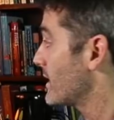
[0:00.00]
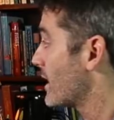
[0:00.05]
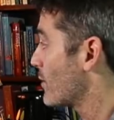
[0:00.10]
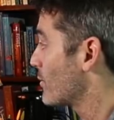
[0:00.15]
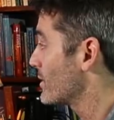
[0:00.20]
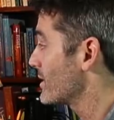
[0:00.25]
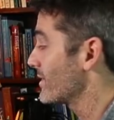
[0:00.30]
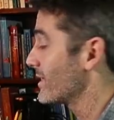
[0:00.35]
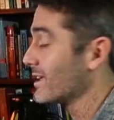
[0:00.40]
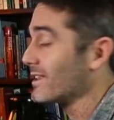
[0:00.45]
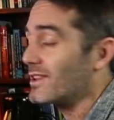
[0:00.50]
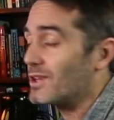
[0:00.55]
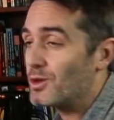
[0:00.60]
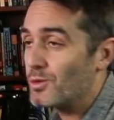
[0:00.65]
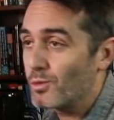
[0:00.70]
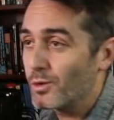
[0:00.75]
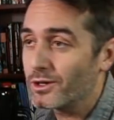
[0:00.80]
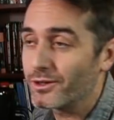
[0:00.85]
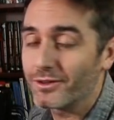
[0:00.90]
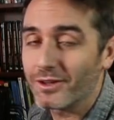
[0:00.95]
Now one thing that
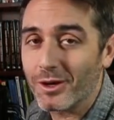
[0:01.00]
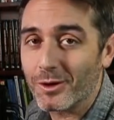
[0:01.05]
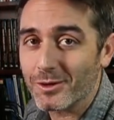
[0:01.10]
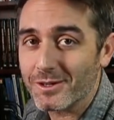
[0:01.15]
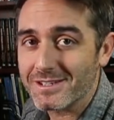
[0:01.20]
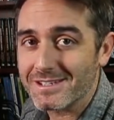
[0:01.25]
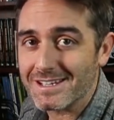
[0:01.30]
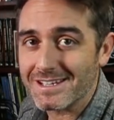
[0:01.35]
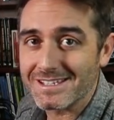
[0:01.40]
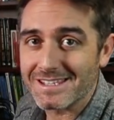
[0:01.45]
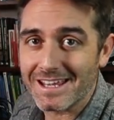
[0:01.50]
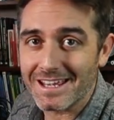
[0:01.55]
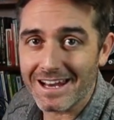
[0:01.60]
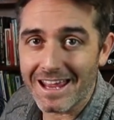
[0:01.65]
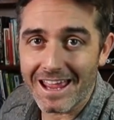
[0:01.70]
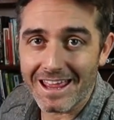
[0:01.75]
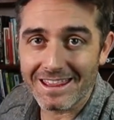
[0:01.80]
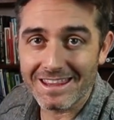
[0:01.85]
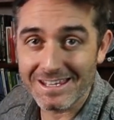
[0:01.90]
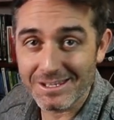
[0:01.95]
you will notice is
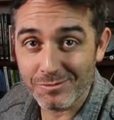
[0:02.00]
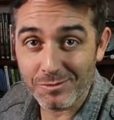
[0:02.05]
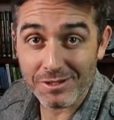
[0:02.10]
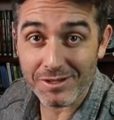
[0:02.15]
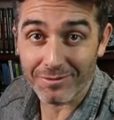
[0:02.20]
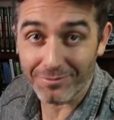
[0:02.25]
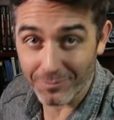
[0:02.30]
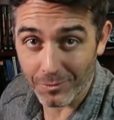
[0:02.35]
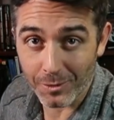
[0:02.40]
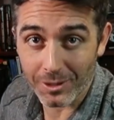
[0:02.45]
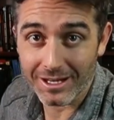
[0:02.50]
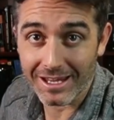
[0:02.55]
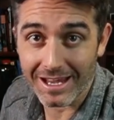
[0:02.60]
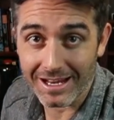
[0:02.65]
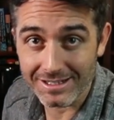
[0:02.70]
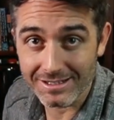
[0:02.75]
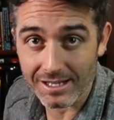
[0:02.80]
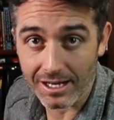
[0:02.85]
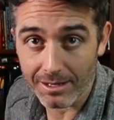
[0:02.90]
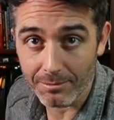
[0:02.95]
that this was a
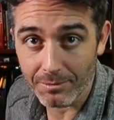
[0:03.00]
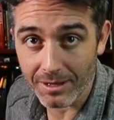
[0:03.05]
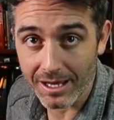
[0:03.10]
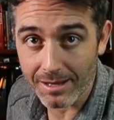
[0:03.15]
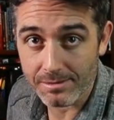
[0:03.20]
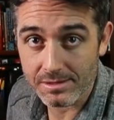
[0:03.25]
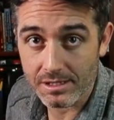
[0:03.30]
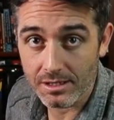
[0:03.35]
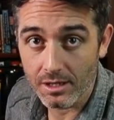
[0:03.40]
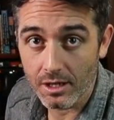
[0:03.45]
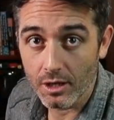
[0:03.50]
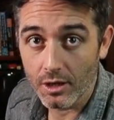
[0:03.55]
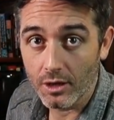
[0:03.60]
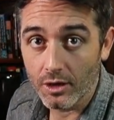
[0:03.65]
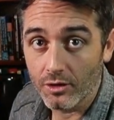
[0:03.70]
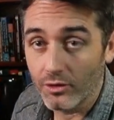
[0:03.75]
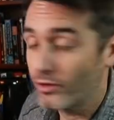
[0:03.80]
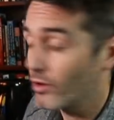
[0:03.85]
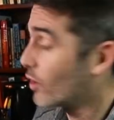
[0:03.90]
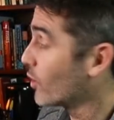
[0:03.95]
4K time lapse.
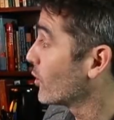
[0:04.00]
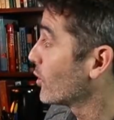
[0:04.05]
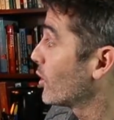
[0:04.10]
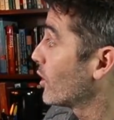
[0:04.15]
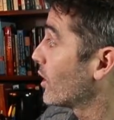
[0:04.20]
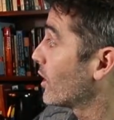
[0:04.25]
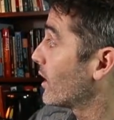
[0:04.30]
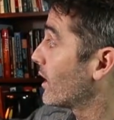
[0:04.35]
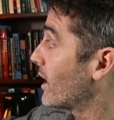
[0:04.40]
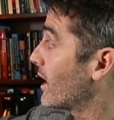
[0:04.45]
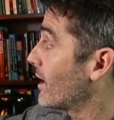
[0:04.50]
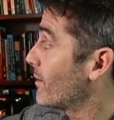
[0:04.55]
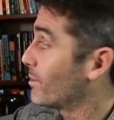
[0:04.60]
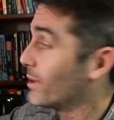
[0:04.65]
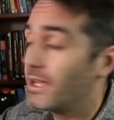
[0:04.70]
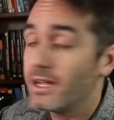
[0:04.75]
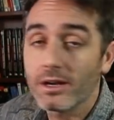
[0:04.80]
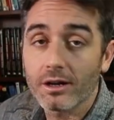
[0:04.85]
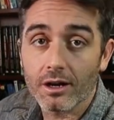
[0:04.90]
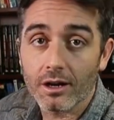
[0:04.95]
So up
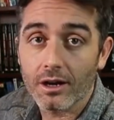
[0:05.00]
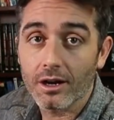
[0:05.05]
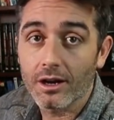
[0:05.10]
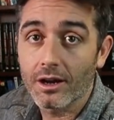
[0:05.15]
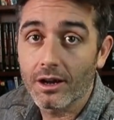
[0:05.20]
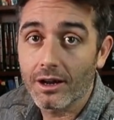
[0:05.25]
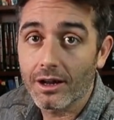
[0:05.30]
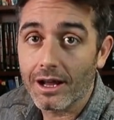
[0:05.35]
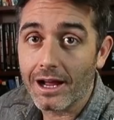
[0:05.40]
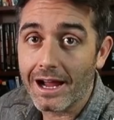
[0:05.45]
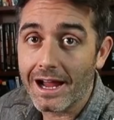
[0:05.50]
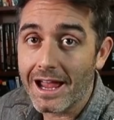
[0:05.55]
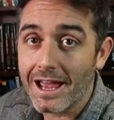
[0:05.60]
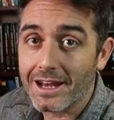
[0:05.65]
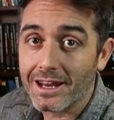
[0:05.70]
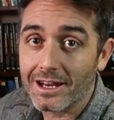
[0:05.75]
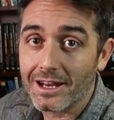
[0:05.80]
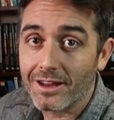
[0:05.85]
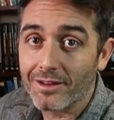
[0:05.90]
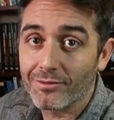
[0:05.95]
here, I
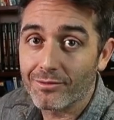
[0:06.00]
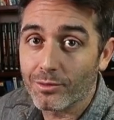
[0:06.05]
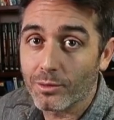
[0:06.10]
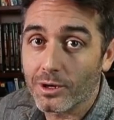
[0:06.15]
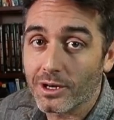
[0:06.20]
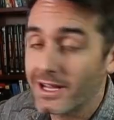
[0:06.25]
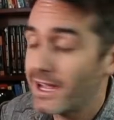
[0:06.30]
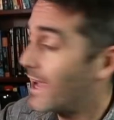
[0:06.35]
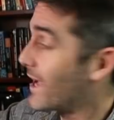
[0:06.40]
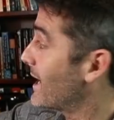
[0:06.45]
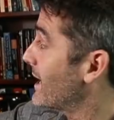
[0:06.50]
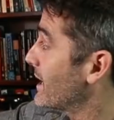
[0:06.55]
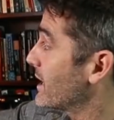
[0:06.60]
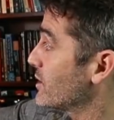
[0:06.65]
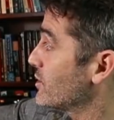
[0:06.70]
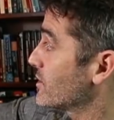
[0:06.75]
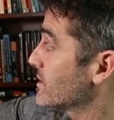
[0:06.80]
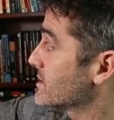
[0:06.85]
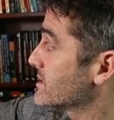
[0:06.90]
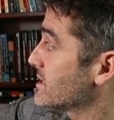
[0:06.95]
had it in 4K
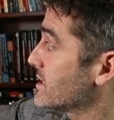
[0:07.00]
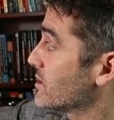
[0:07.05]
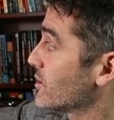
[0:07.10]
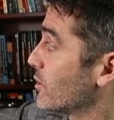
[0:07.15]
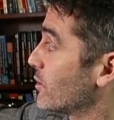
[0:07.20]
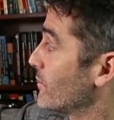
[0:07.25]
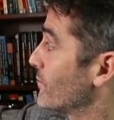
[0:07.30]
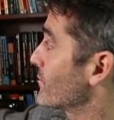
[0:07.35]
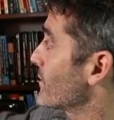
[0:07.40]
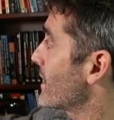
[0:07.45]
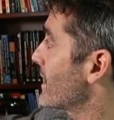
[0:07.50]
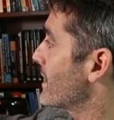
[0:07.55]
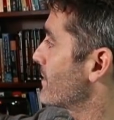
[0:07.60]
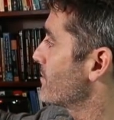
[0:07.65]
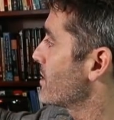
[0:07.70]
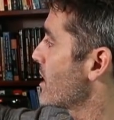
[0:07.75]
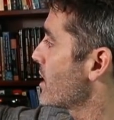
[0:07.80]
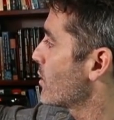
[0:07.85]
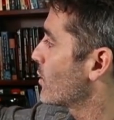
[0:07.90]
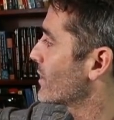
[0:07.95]
and you can see the whole
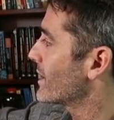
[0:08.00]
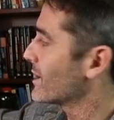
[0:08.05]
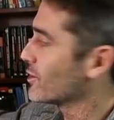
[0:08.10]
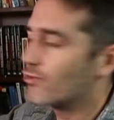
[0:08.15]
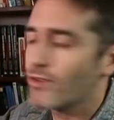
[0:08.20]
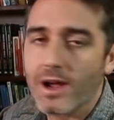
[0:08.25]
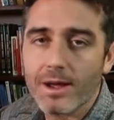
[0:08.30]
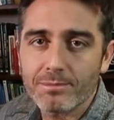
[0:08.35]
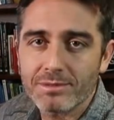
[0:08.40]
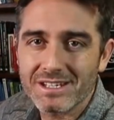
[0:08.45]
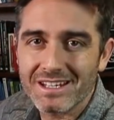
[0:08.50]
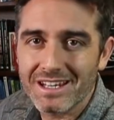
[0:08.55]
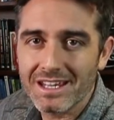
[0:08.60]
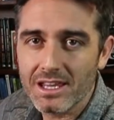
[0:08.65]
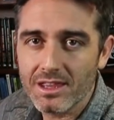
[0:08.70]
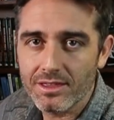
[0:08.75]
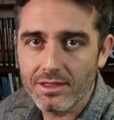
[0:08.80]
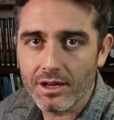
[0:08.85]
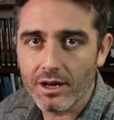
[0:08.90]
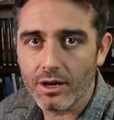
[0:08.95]
frame. When I dropped it
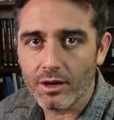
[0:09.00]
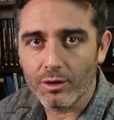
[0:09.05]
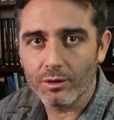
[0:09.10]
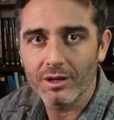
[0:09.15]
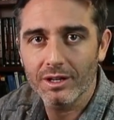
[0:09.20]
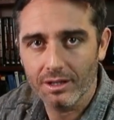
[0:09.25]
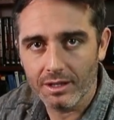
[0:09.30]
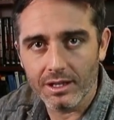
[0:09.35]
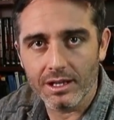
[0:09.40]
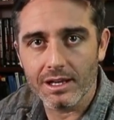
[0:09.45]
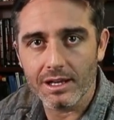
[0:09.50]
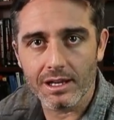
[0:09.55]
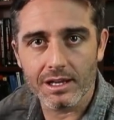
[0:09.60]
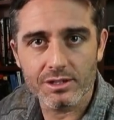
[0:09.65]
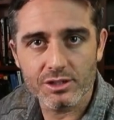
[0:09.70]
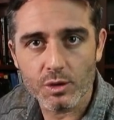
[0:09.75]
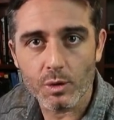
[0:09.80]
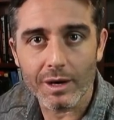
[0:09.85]
in though, it's